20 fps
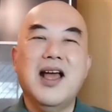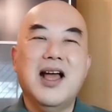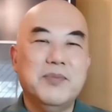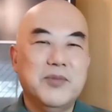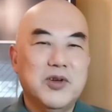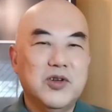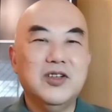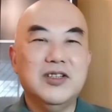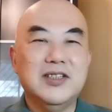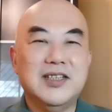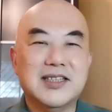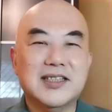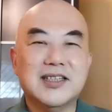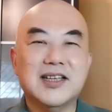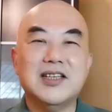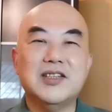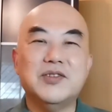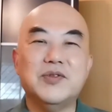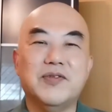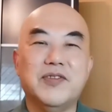I'm going to
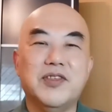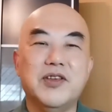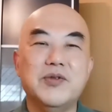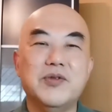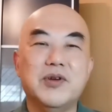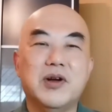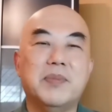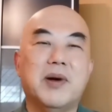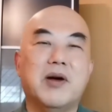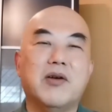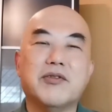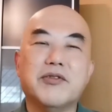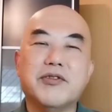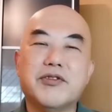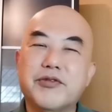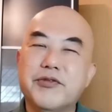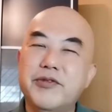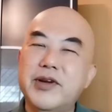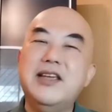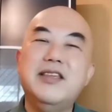discuss with you about
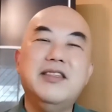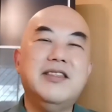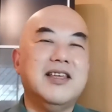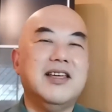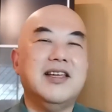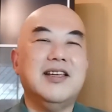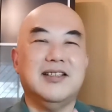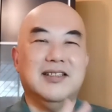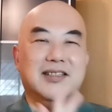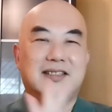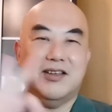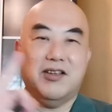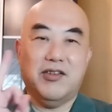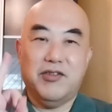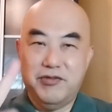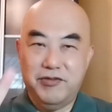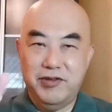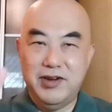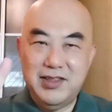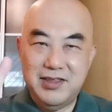three things,
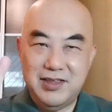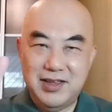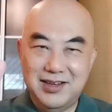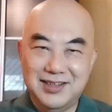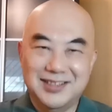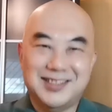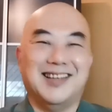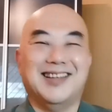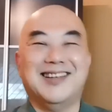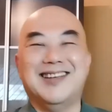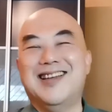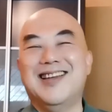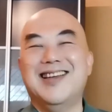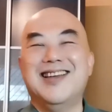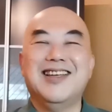three things